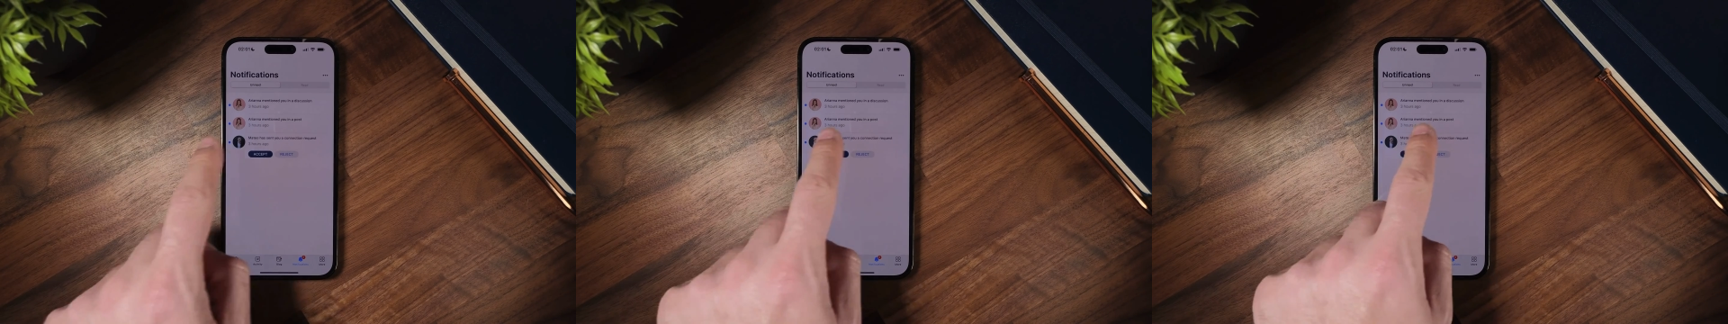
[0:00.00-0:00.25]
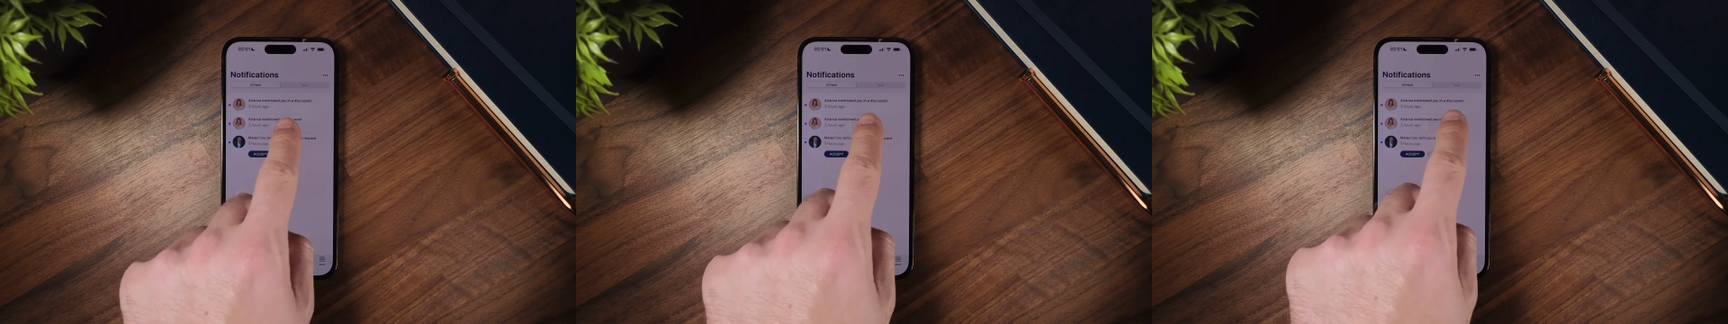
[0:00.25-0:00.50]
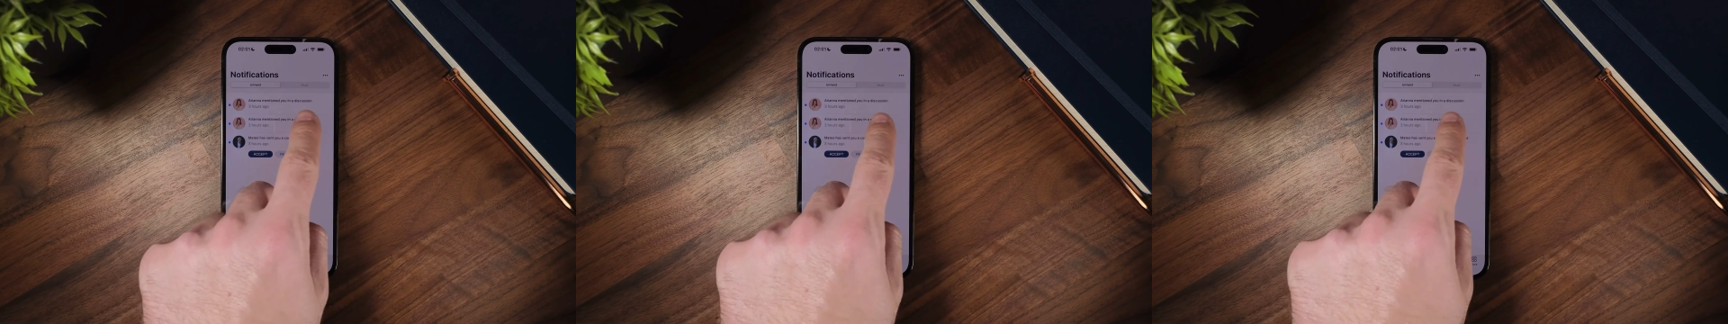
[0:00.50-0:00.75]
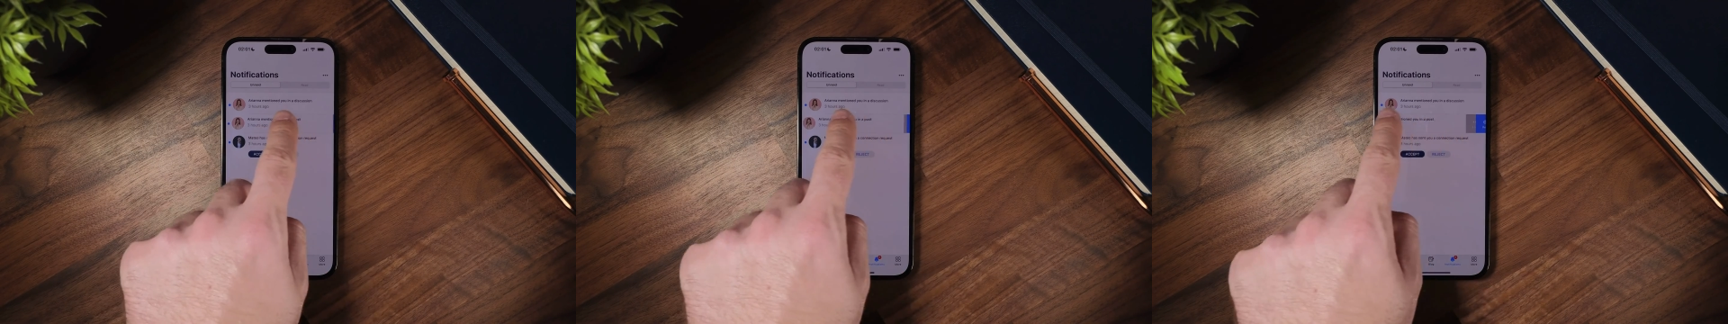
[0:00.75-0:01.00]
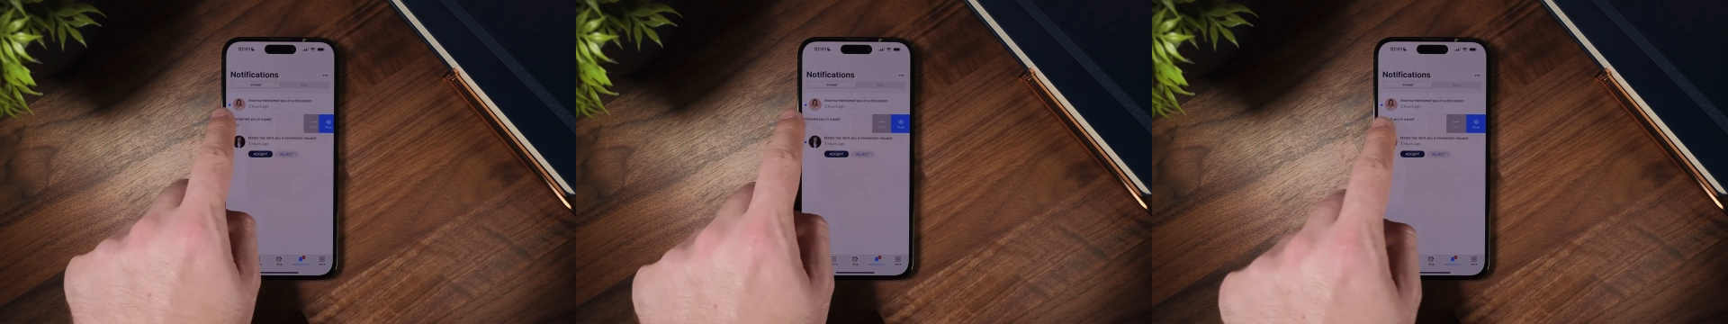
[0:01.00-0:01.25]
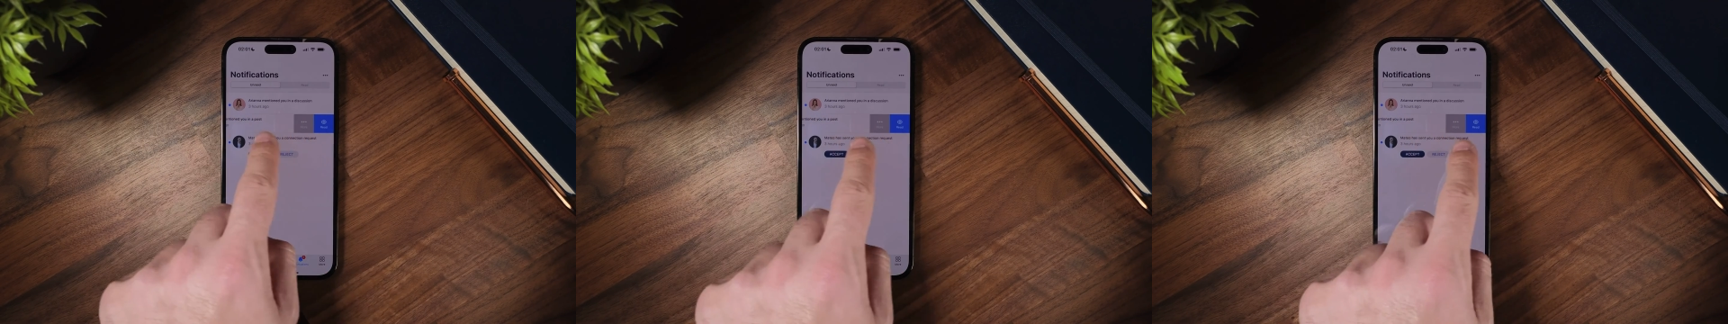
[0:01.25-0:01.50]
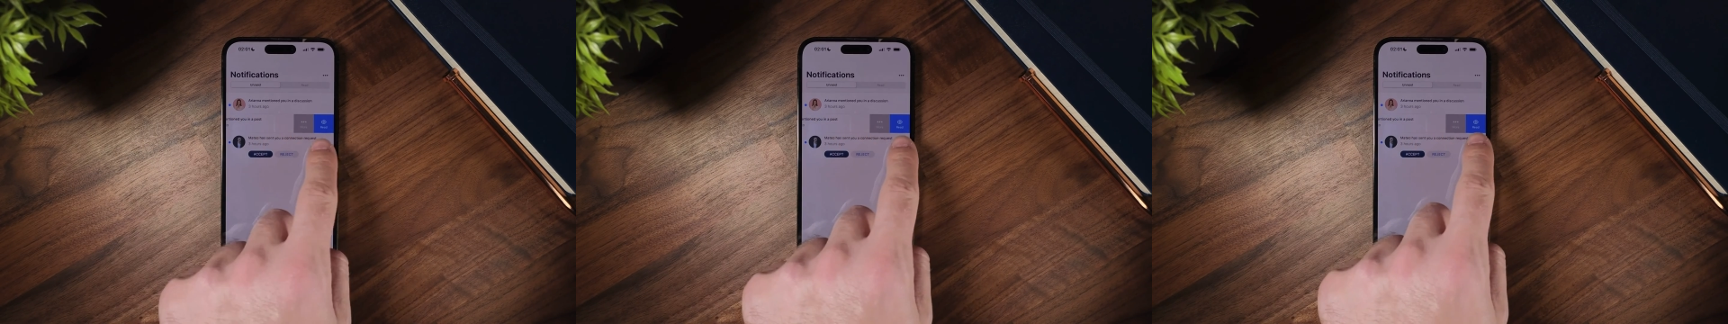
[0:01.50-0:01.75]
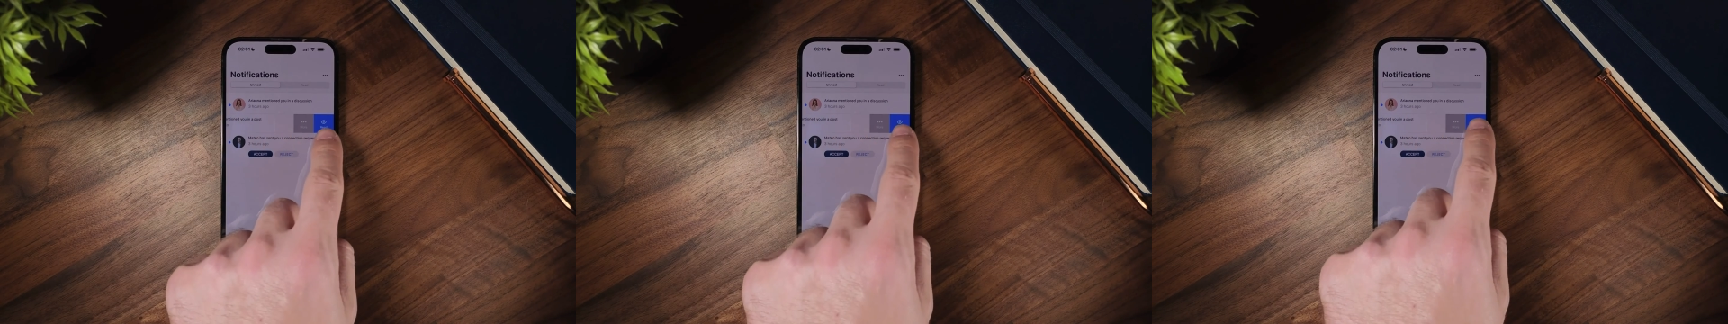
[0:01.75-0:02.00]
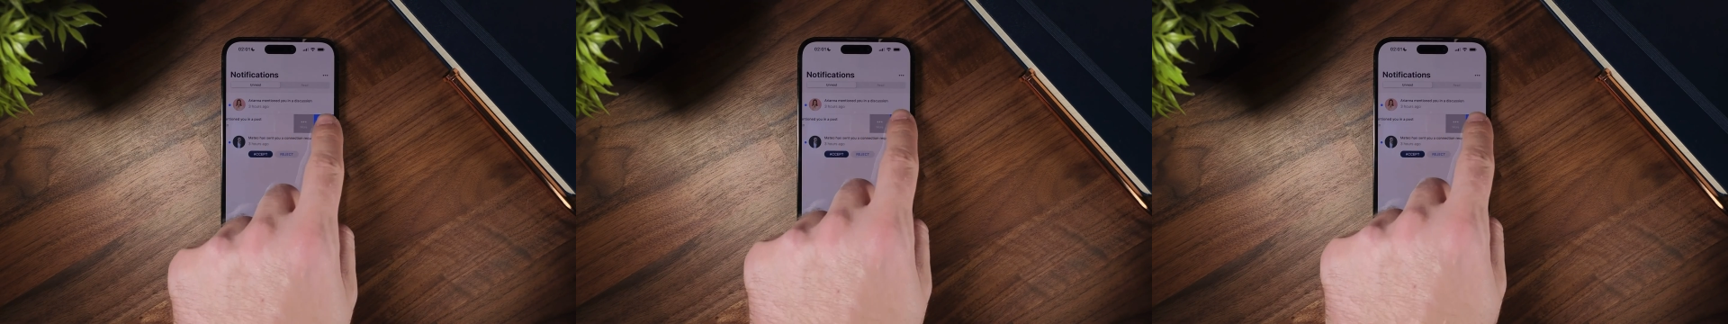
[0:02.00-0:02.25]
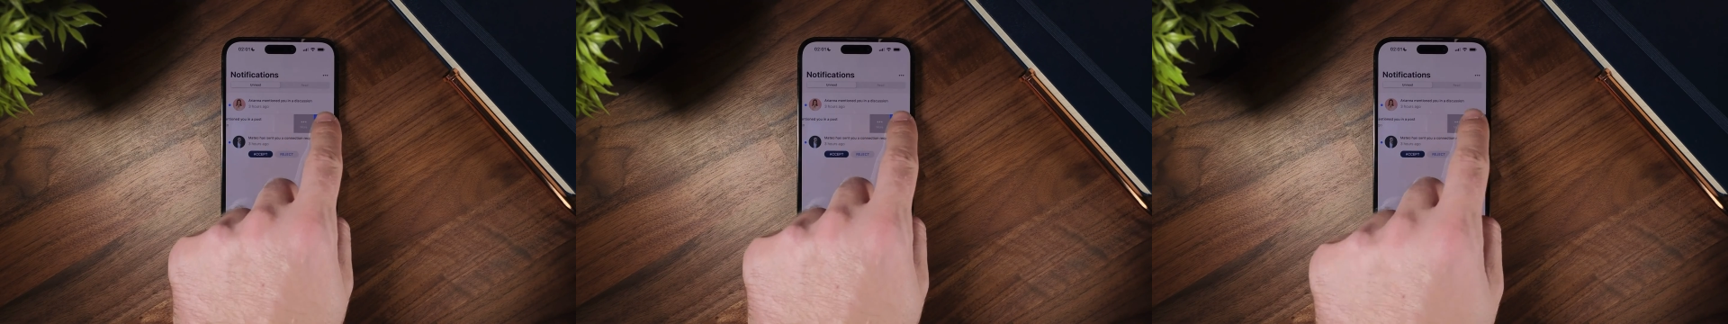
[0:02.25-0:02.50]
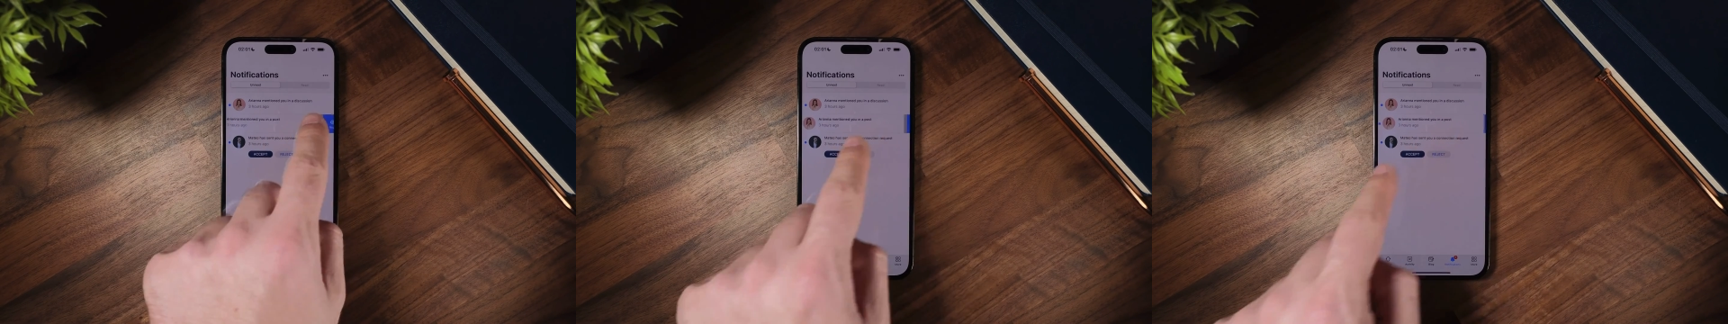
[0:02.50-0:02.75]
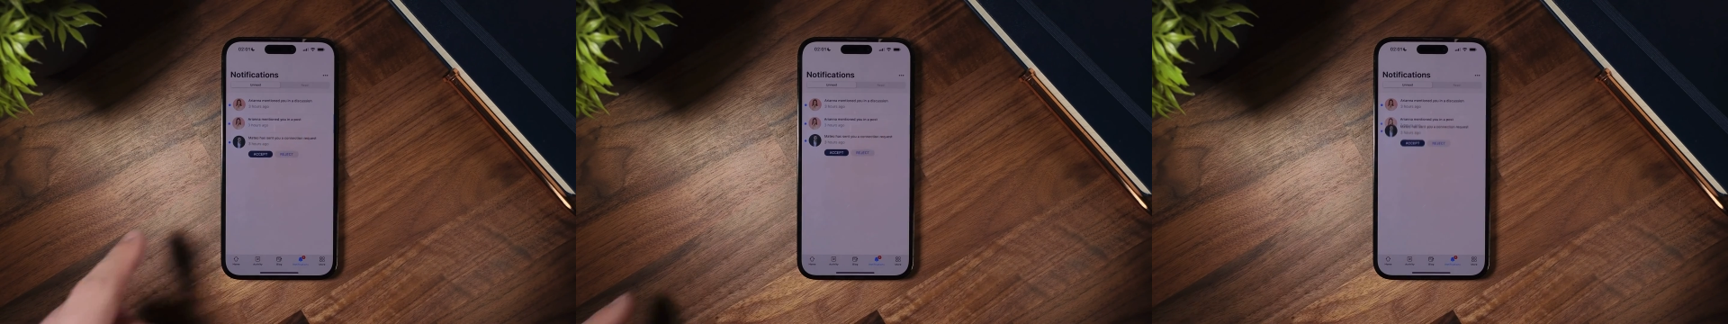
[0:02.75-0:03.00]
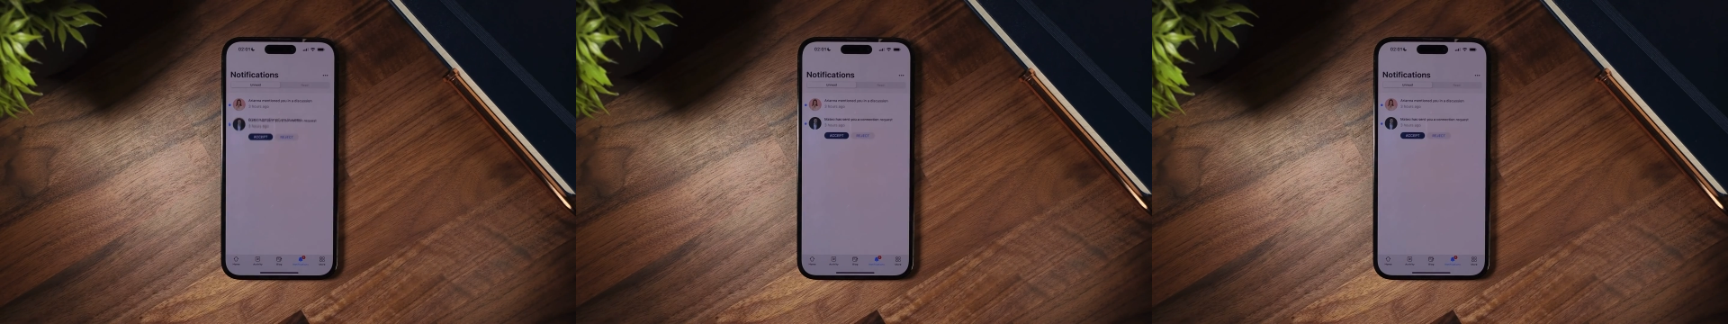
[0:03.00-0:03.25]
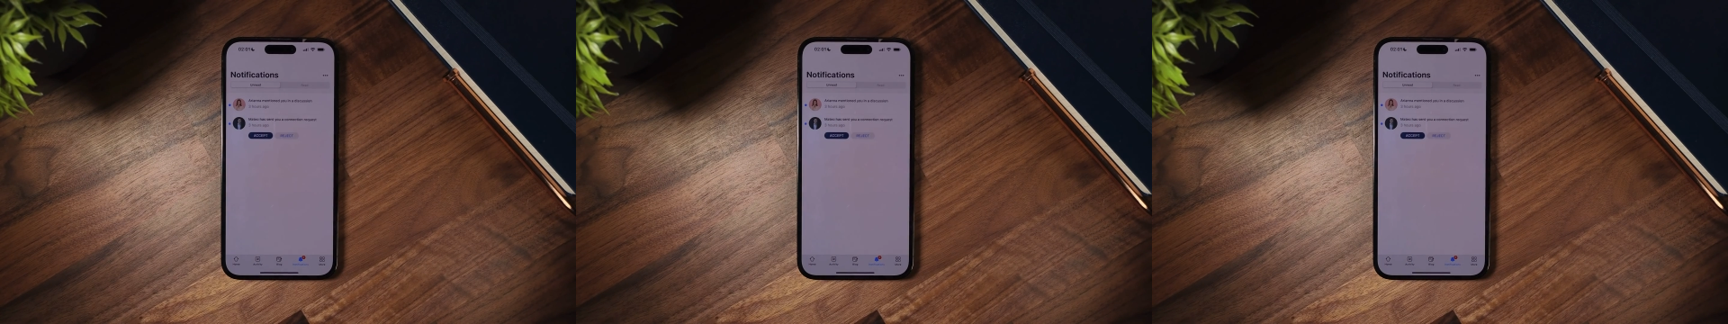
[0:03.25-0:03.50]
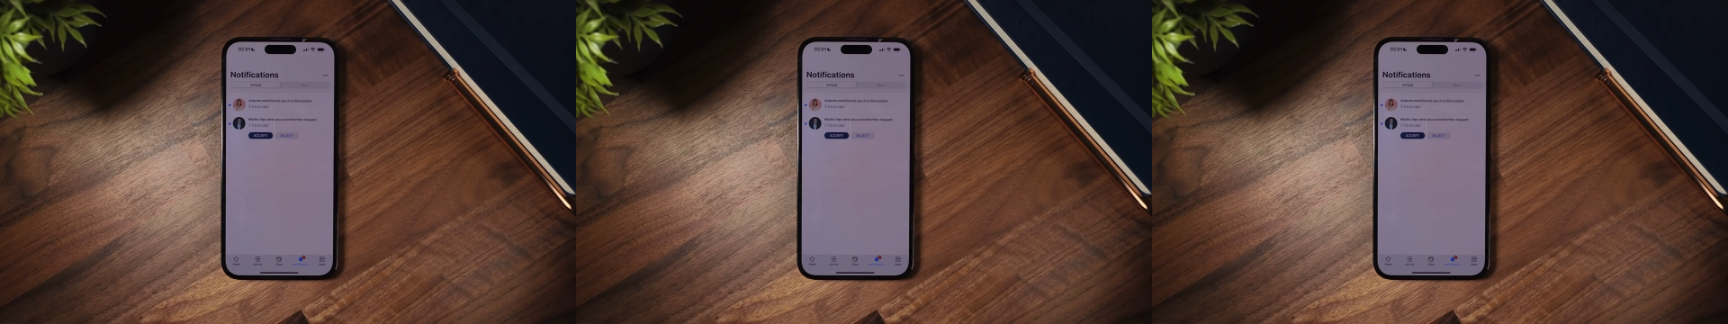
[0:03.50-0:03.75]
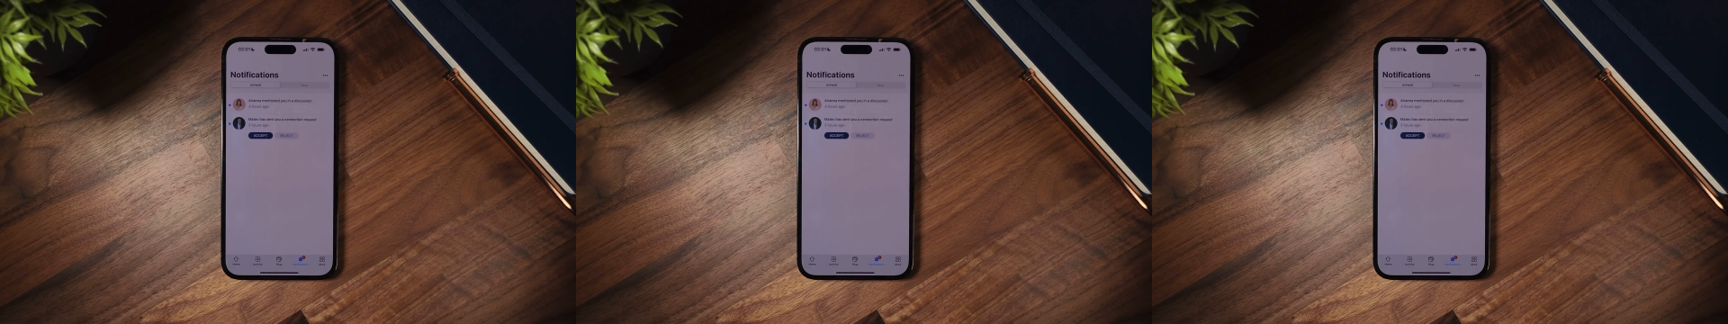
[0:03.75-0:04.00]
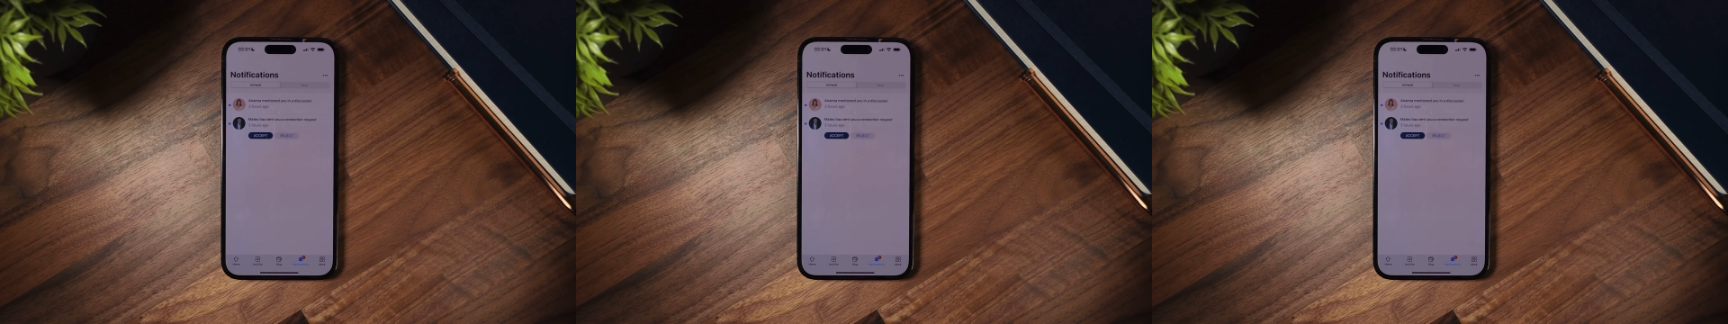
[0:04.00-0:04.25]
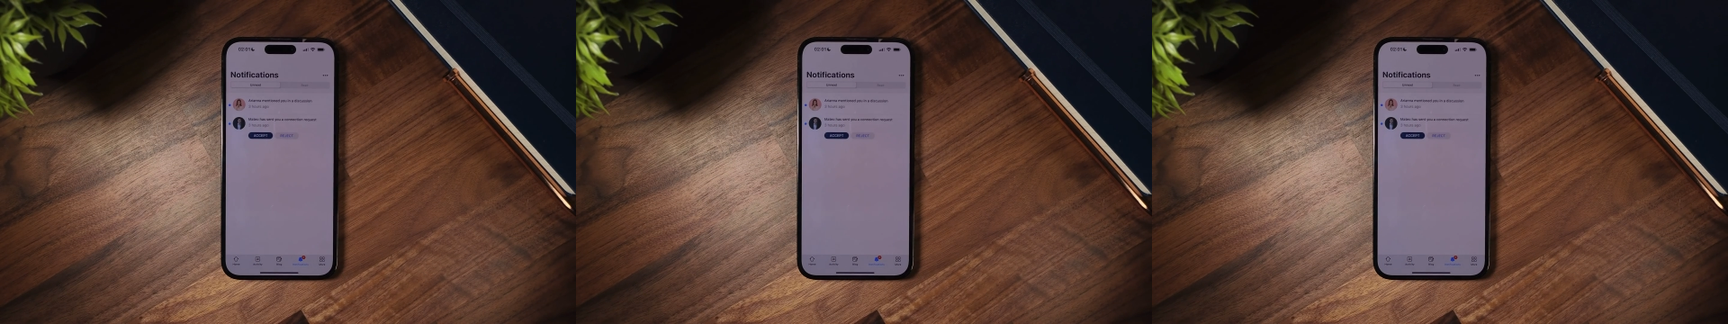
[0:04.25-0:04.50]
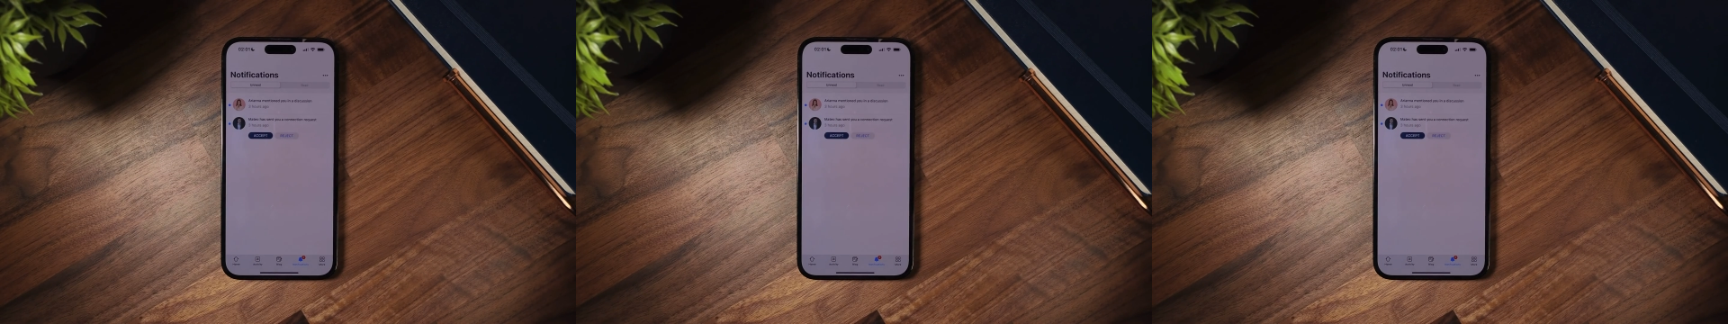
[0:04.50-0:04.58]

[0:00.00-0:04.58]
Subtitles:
[unreadable: no face in view]